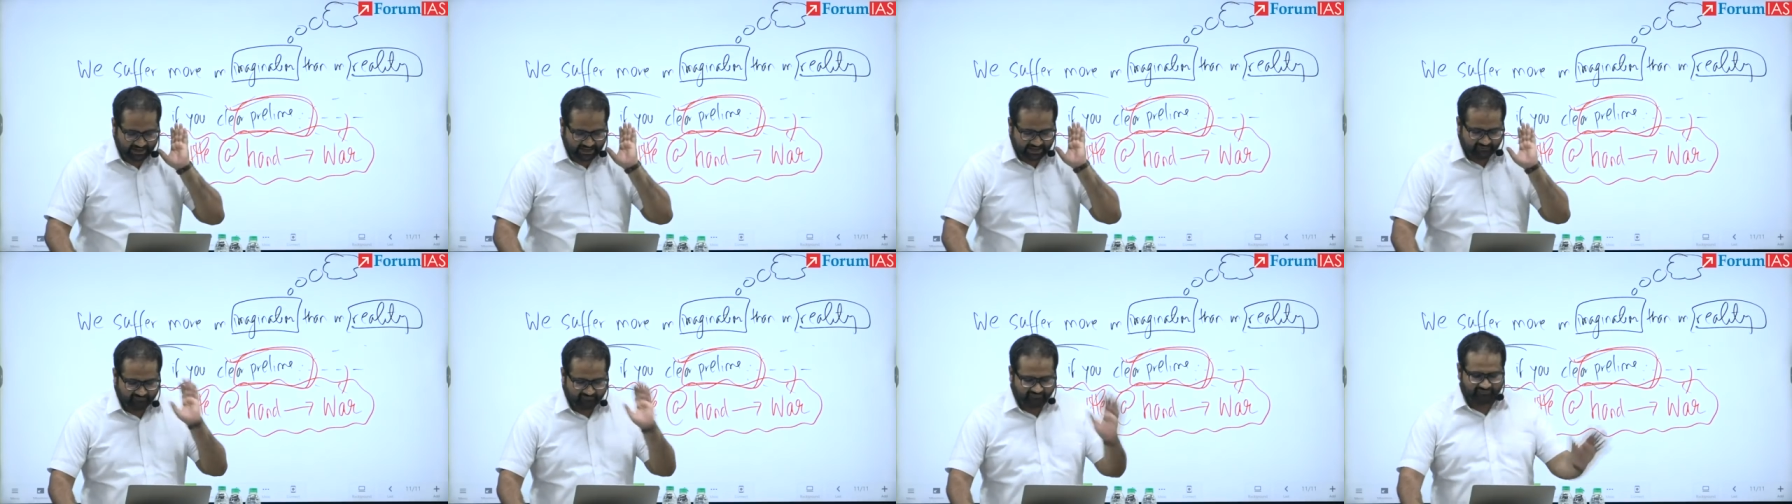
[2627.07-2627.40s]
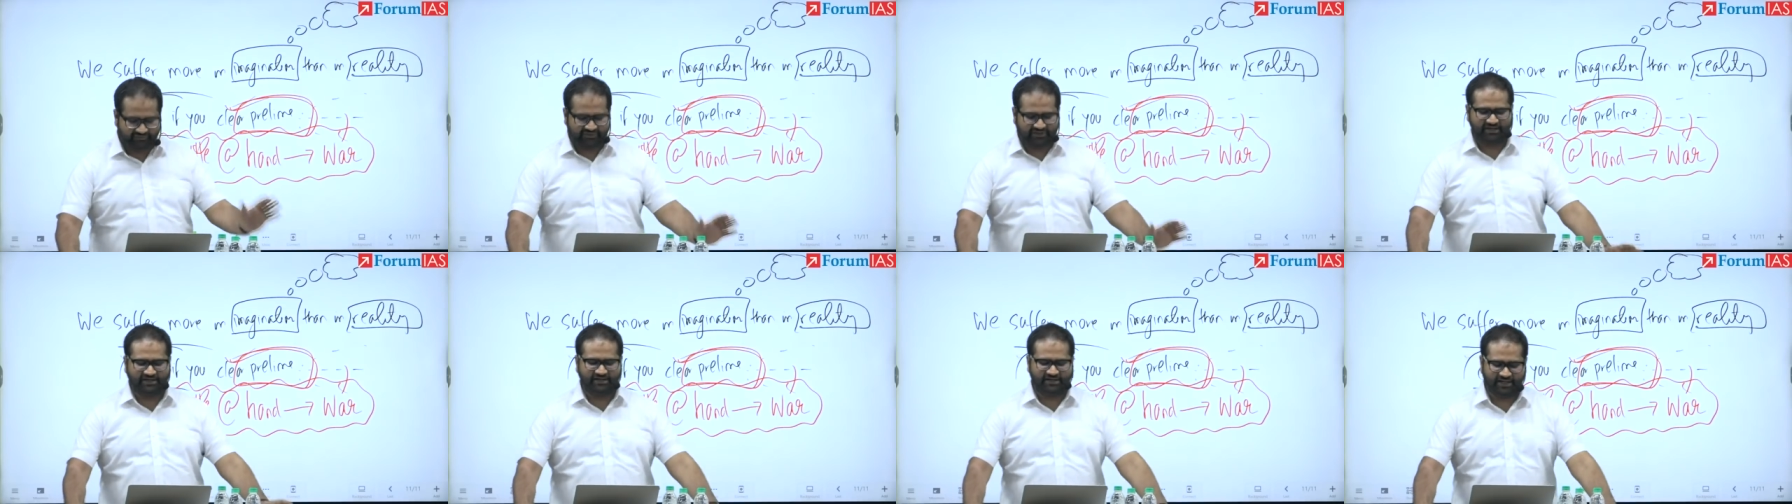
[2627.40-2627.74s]

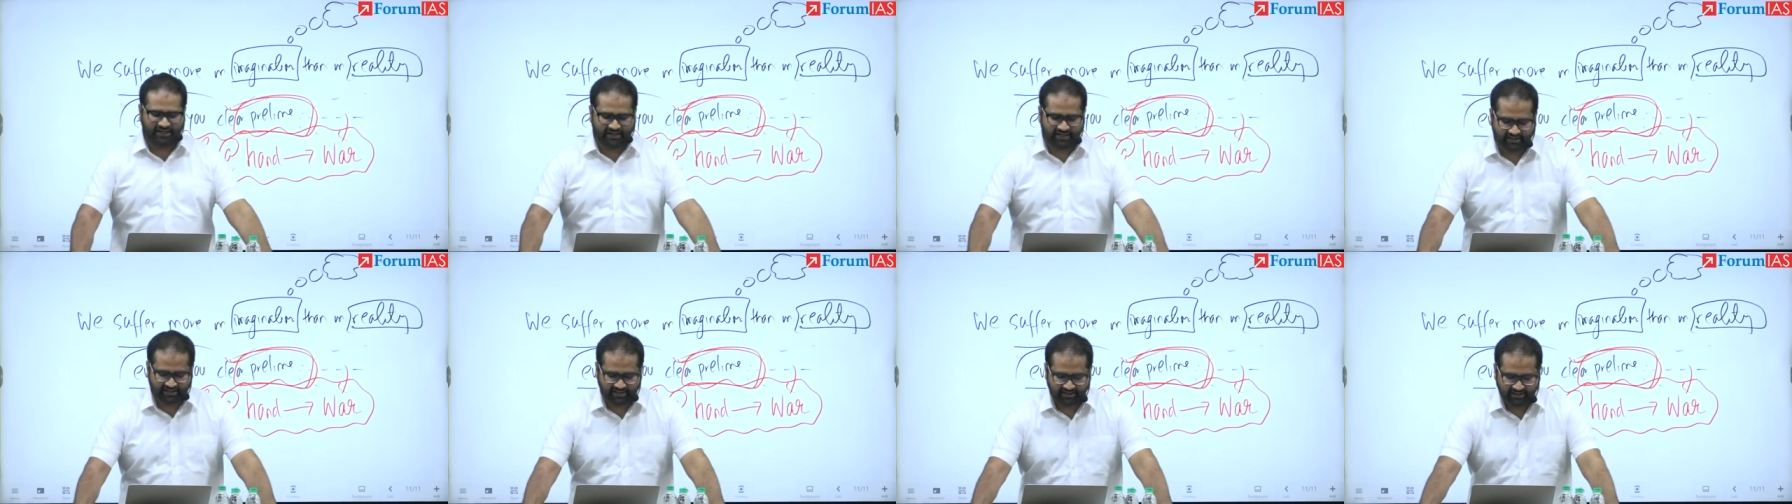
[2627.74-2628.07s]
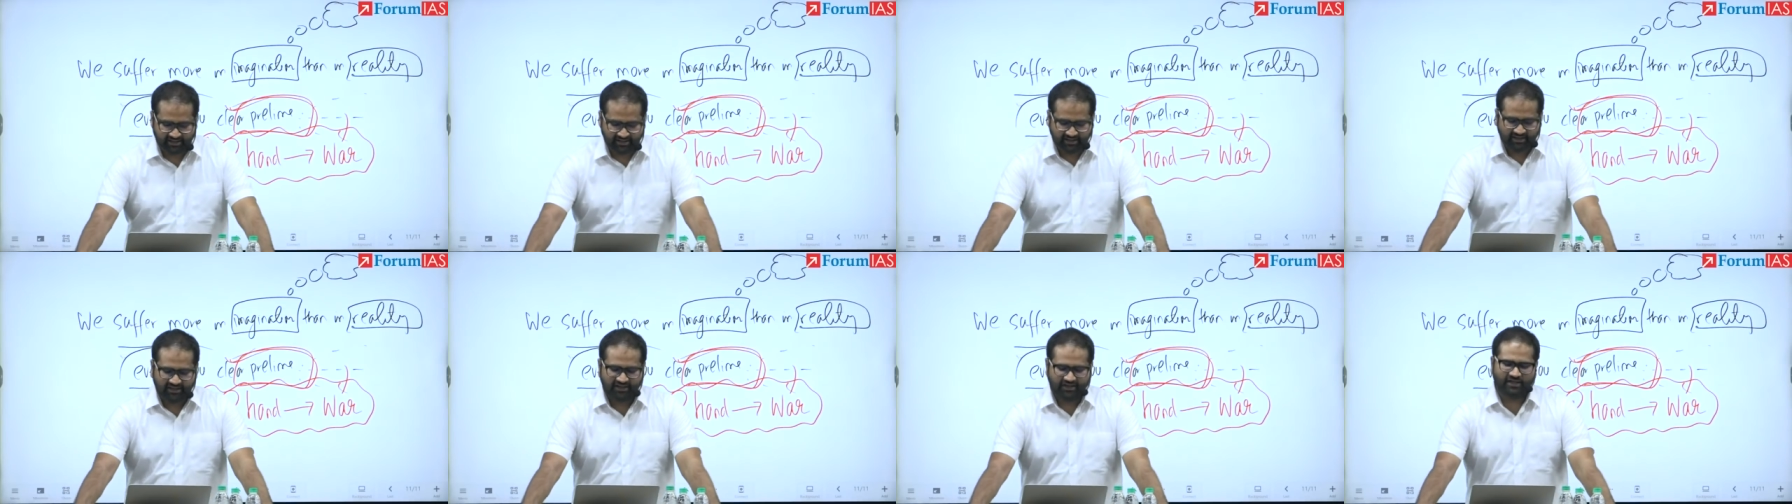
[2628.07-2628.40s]
everyday
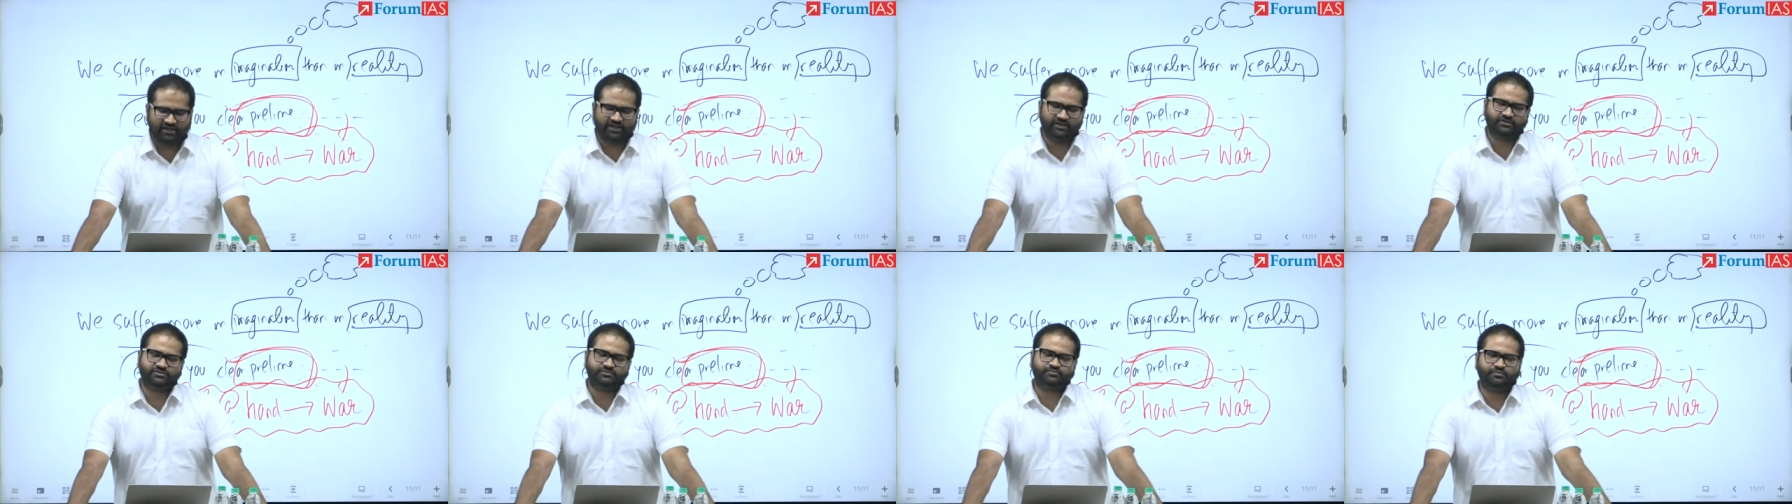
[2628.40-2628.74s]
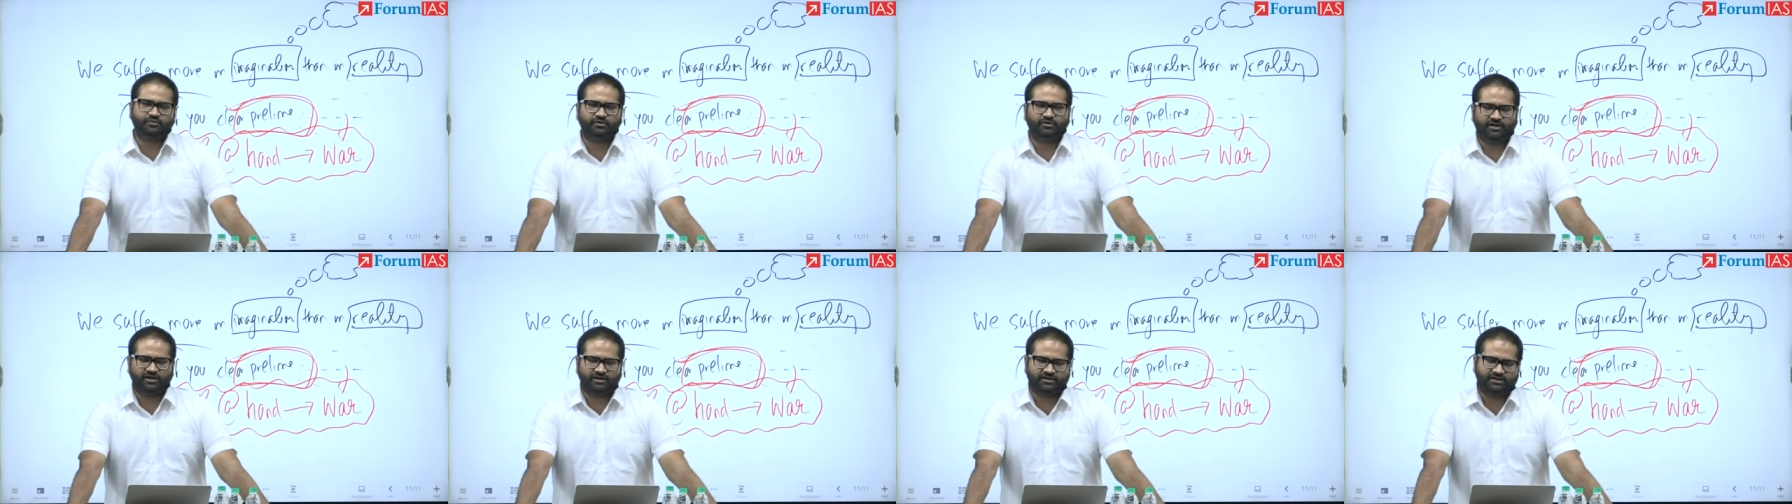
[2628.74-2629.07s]
is
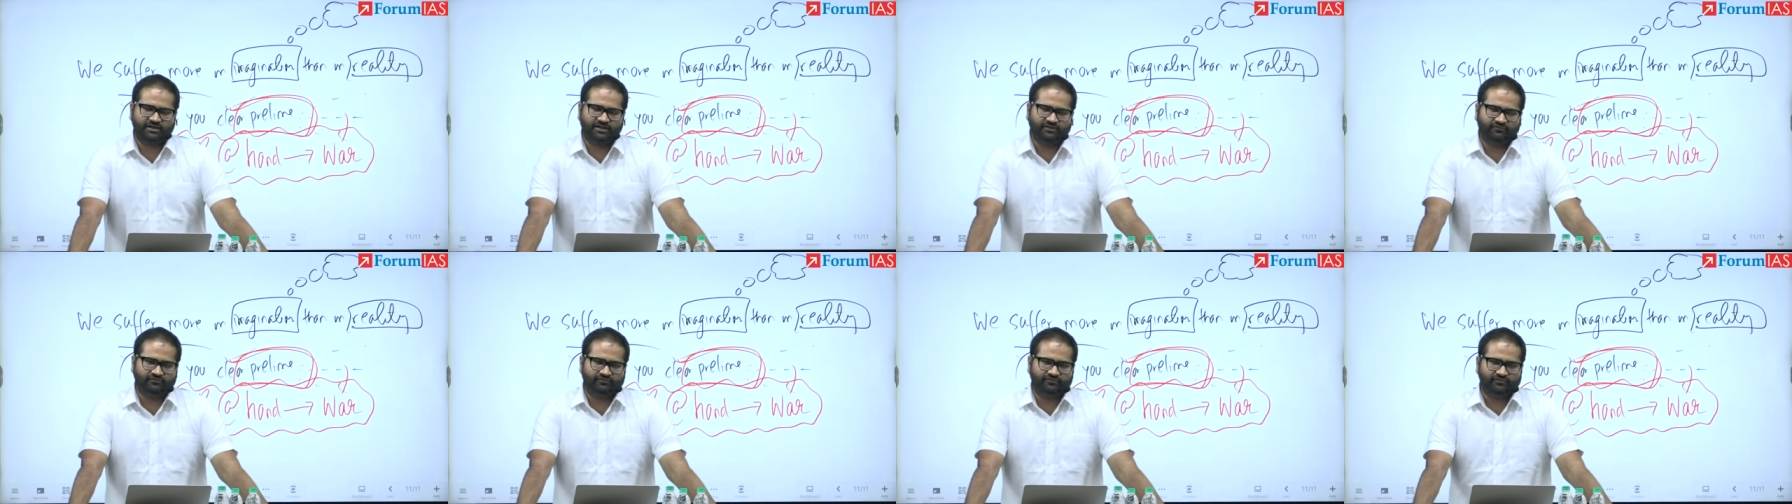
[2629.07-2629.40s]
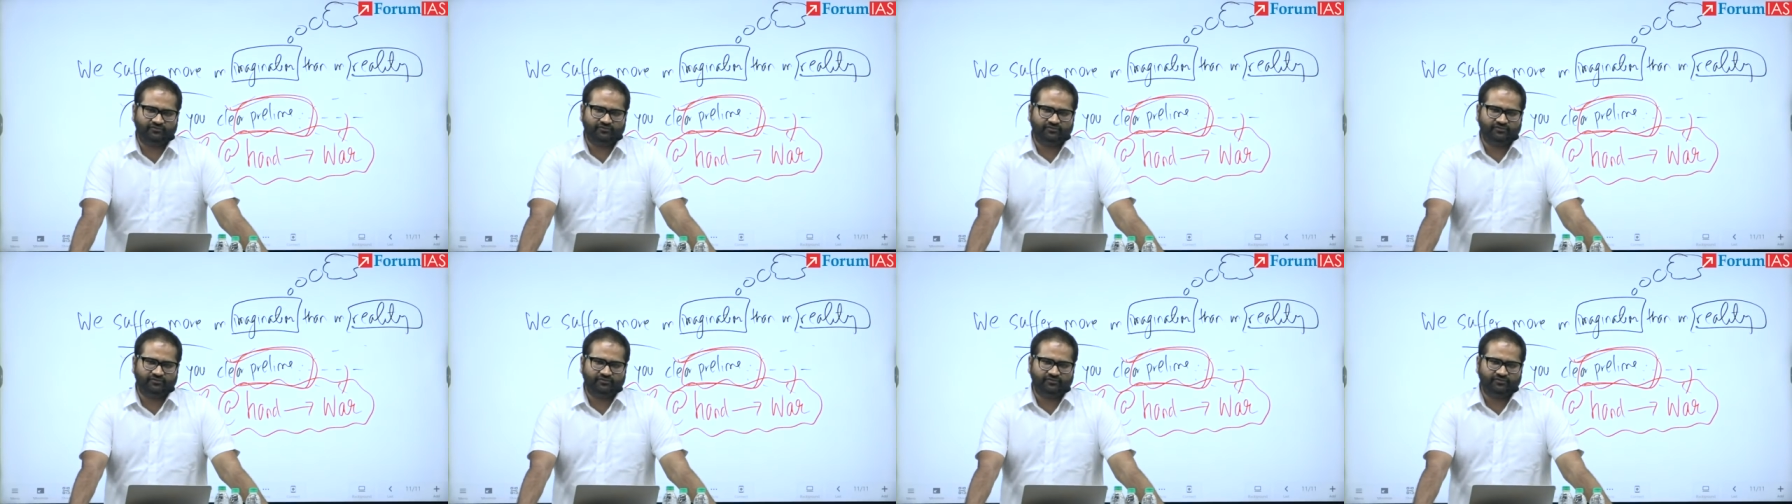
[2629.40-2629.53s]
productive.